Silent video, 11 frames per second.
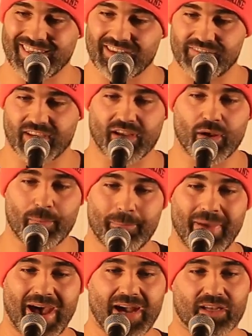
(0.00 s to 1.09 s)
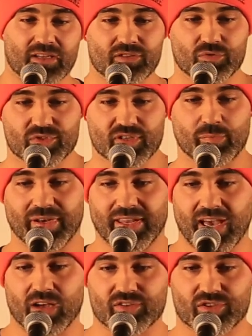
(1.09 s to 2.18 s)
giving back to
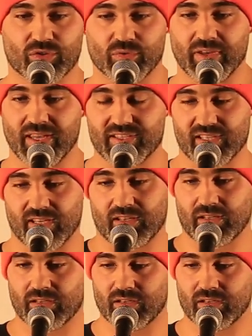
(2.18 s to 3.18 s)
somebody else who needs it.